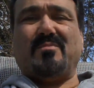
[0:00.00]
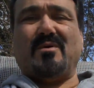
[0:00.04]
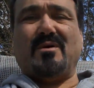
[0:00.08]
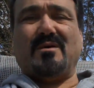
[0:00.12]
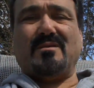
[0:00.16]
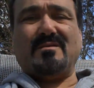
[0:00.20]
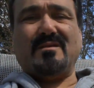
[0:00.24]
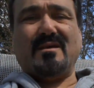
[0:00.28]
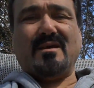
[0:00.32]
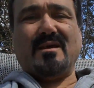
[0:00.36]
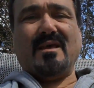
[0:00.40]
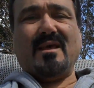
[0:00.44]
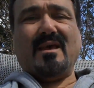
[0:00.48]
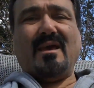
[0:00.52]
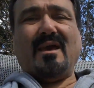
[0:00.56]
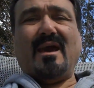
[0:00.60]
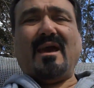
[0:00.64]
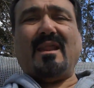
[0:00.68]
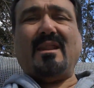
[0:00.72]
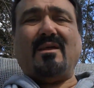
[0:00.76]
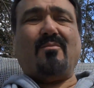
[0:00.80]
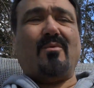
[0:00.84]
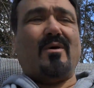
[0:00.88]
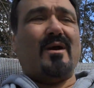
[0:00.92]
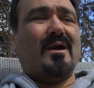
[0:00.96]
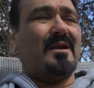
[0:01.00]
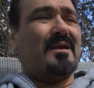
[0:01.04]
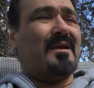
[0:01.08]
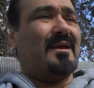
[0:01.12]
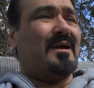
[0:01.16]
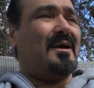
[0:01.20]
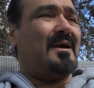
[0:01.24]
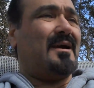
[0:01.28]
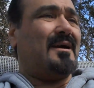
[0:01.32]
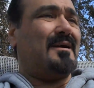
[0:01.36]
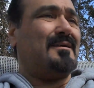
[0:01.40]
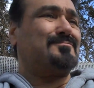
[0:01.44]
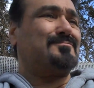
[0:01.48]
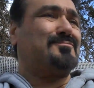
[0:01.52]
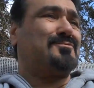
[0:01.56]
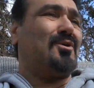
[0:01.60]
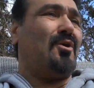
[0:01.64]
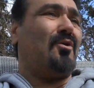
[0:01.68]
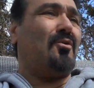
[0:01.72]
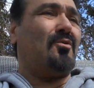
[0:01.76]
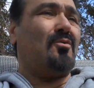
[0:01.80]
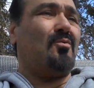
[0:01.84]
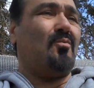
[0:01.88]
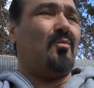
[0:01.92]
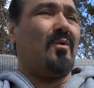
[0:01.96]
But anyway,
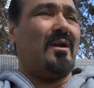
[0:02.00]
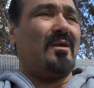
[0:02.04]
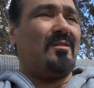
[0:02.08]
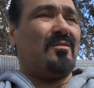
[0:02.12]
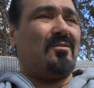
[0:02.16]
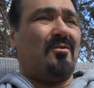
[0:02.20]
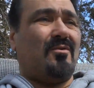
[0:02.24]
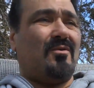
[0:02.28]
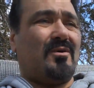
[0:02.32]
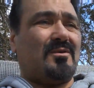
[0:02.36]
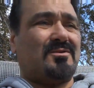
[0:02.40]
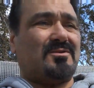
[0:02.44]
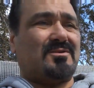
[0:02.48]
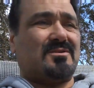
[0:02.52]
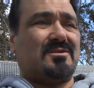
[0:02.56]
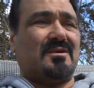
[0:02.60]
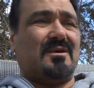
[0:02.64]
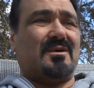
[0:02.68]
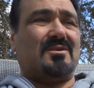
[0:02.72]
total weight loss,